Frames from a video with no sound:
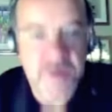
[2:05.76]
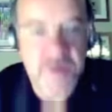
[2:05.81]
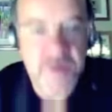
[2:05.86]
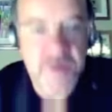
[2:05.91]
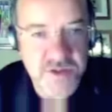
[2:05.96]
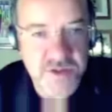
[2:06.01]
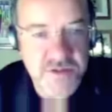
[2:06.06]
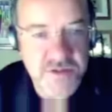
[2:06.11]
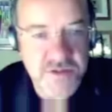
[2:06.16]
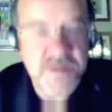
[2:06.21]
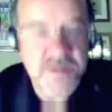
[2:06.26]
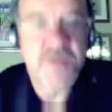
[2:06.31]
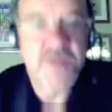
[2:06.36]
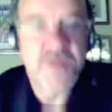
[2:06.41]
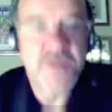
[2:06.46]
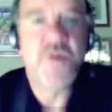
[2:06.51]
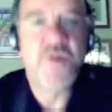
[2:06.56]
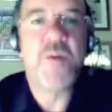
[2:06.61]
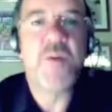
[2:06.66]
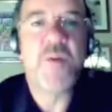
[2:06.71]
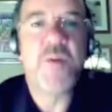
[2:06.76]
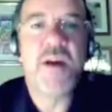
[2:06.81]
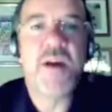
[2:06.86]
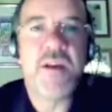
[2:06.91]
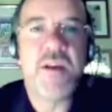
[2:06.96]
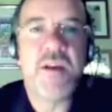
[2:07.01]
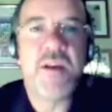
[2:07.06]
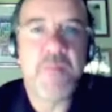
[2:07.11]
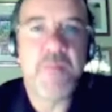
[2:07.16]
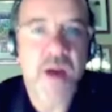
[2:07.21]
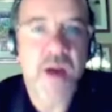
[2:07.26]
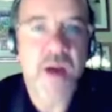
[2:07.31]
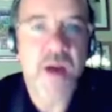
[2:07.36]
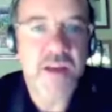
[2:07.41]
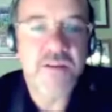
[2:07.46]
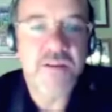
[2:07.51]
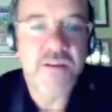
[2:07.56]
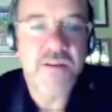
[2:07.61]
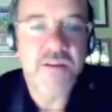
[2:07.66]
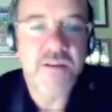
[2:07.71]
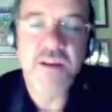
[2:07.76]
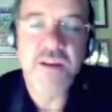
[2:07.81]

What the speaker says: the emotions, you go beyond the mind.